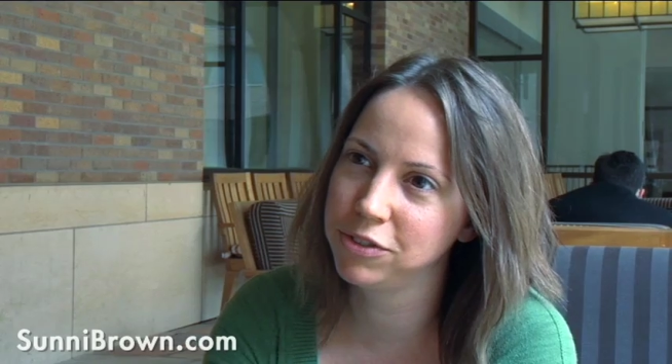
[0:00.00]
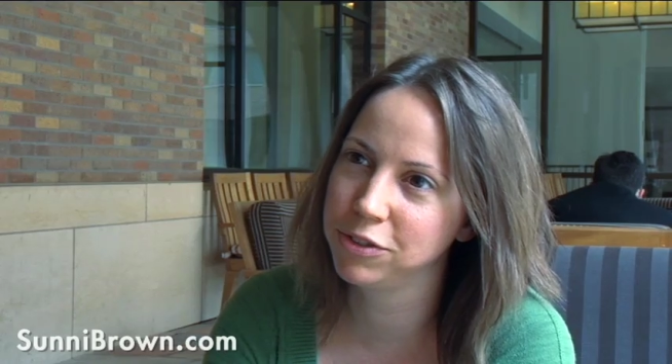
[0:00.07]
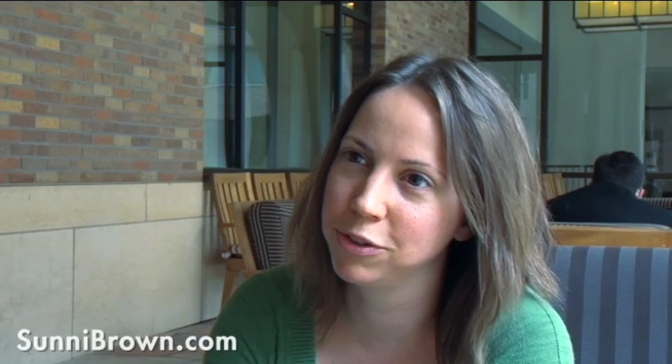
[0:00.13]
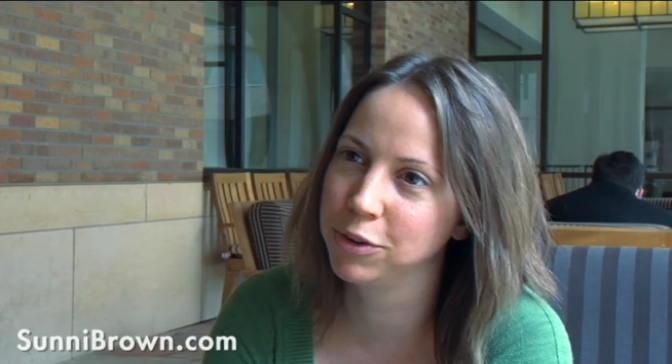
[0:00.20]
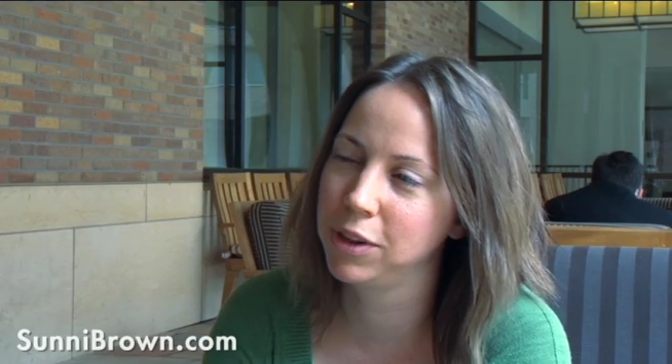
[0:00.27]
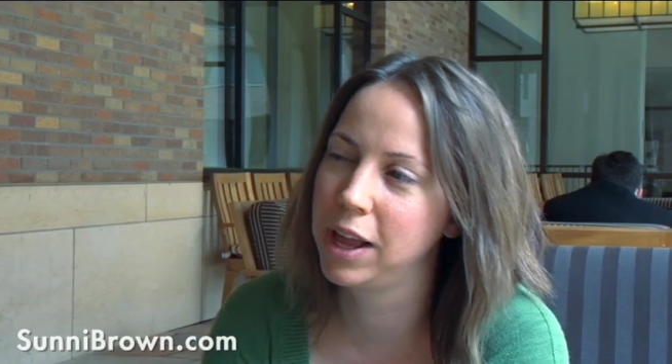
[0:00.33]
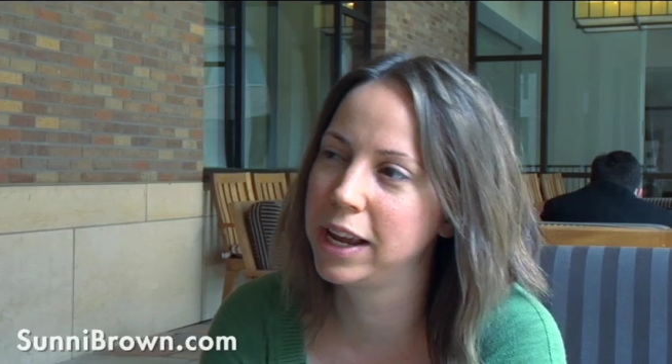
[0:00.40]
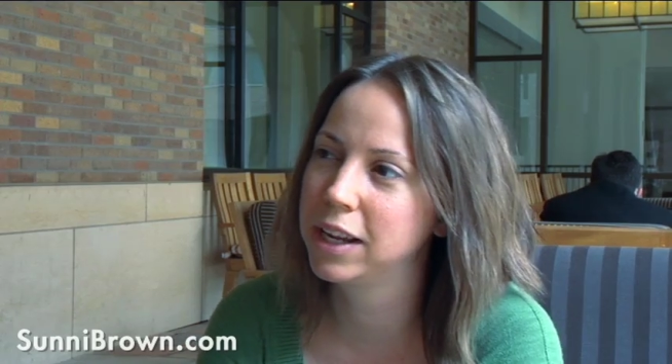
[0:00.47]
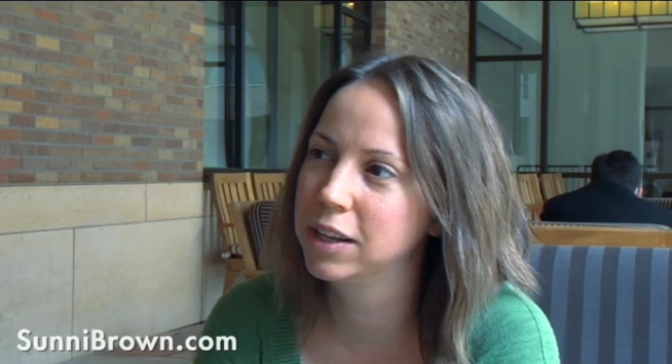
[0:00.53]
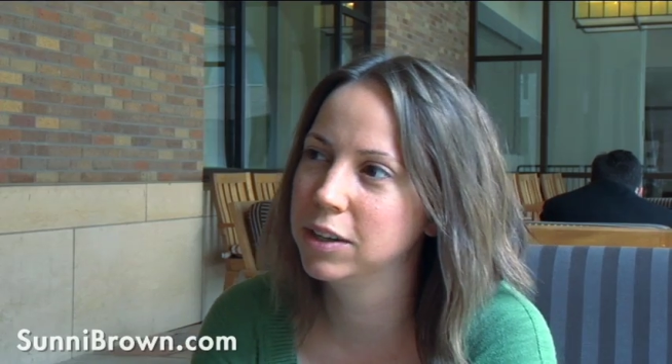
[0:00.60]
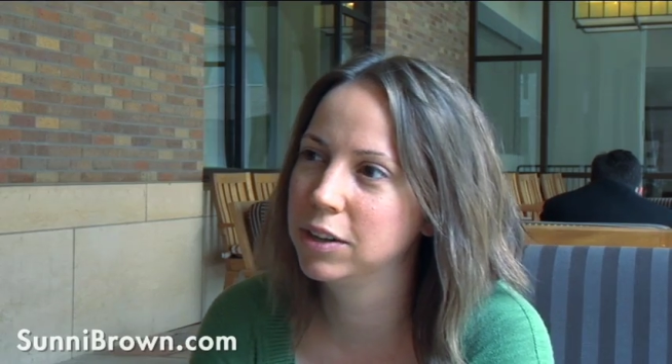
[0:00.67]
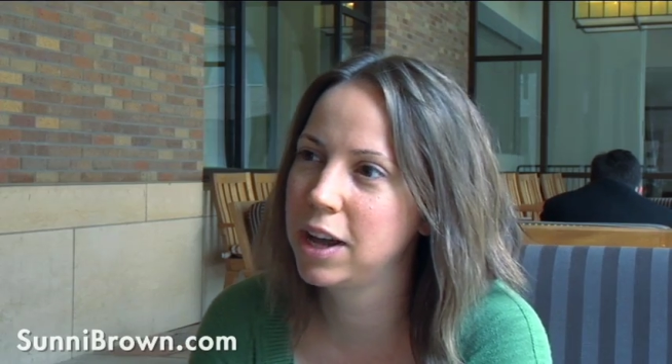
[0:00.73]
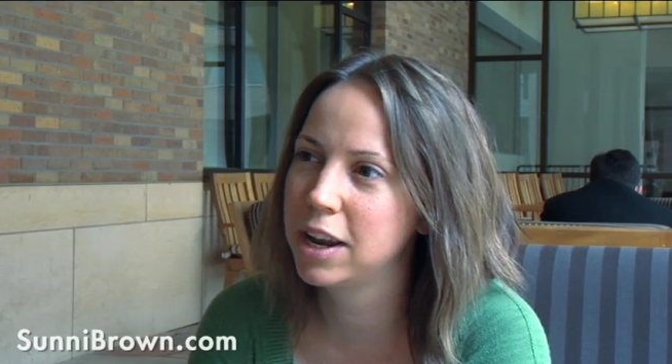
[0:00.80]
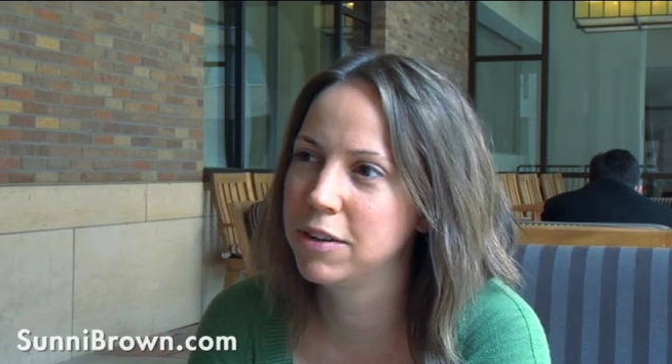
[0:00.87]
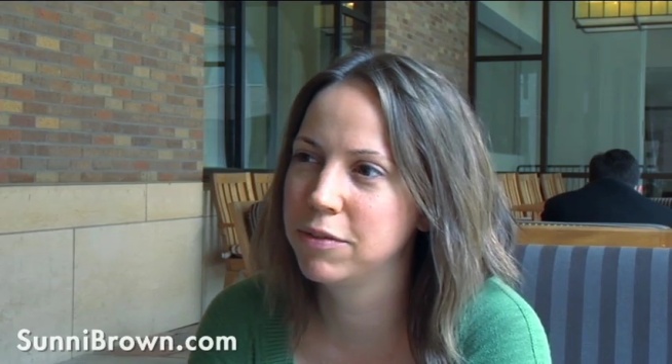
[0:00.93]
and they're like
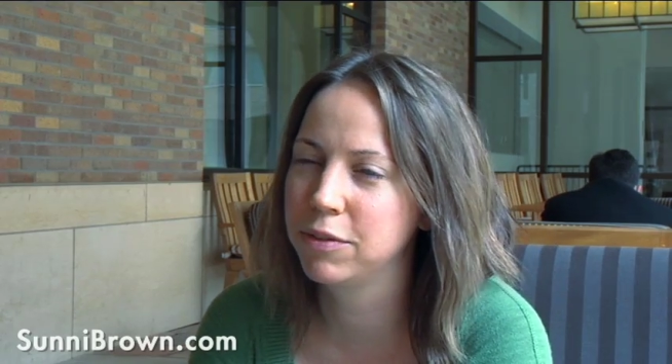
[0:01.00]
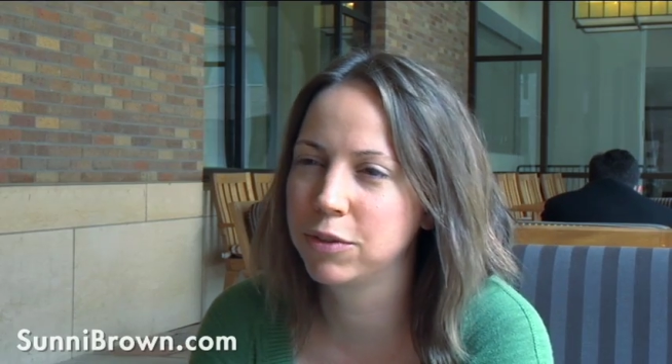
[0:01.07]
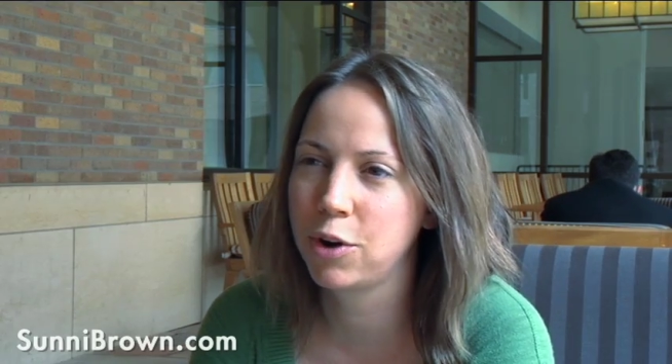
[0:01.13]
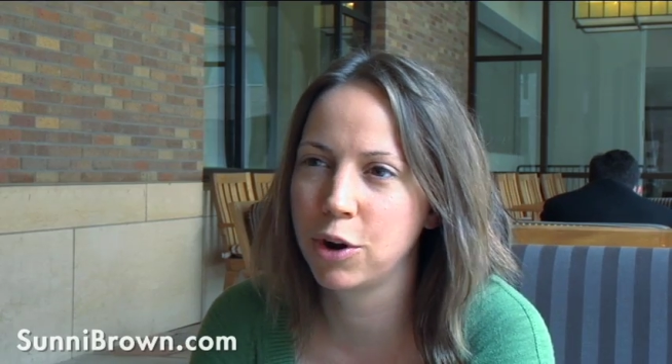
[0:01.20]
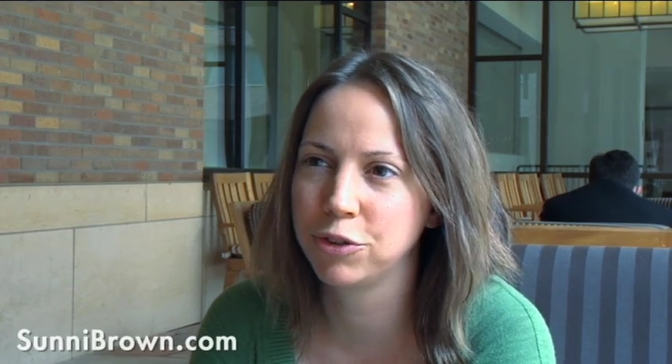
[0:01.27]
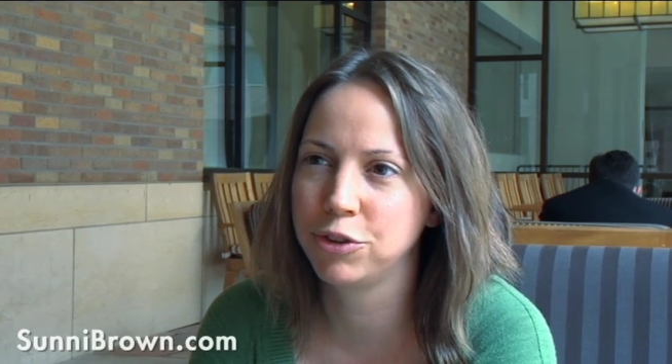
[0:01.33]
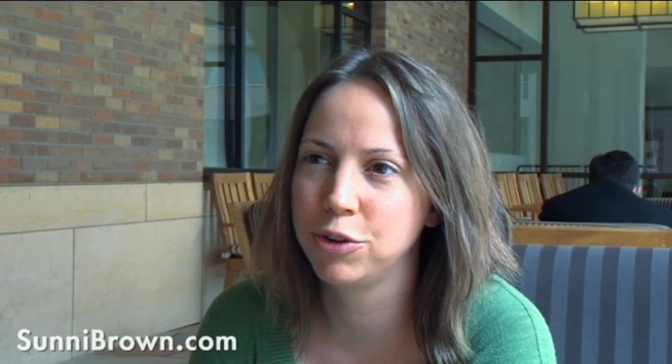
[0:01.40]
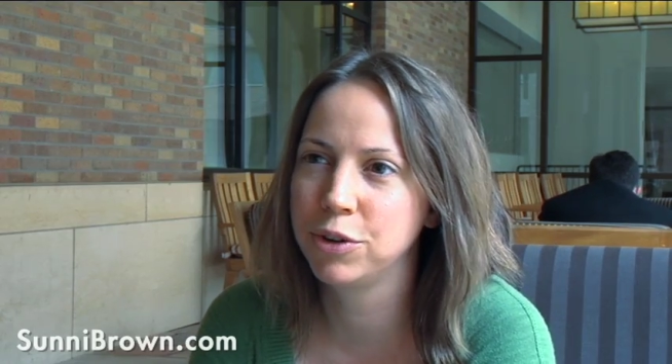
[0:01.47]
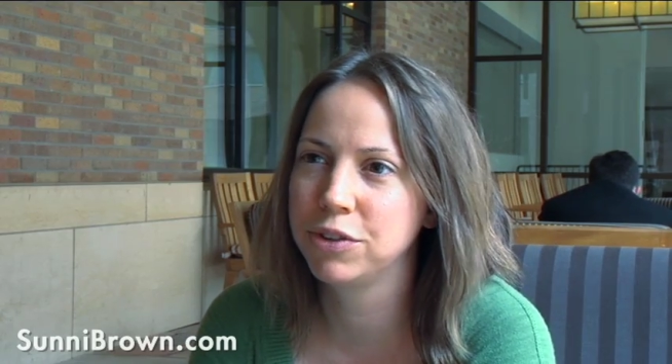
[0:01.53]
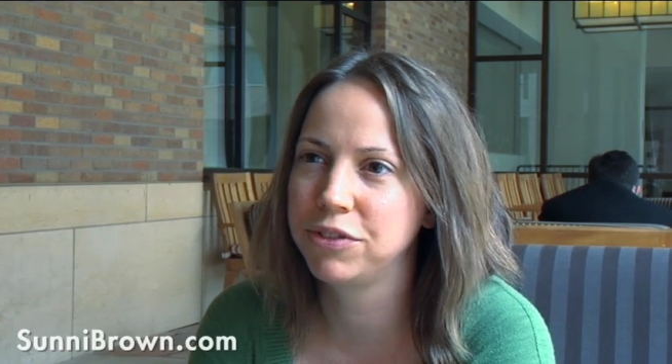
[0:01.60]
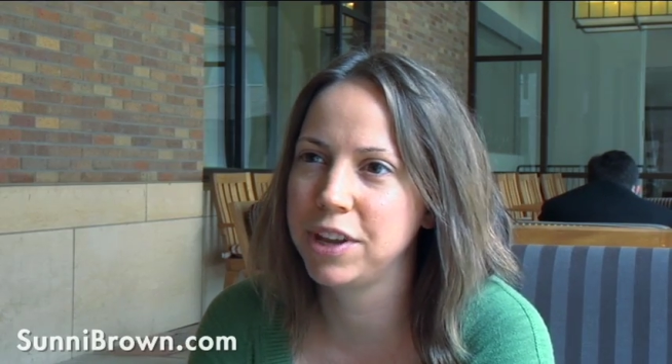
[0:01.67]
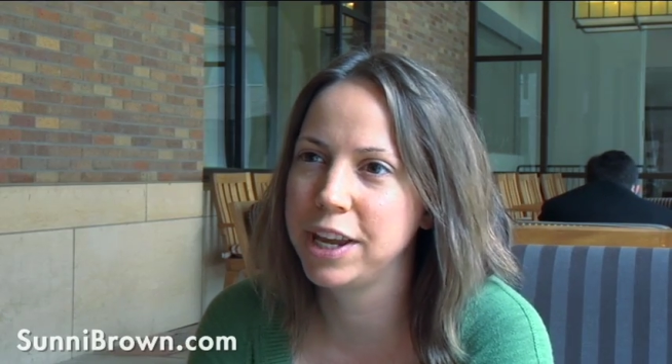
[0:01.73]
kind of cartoonist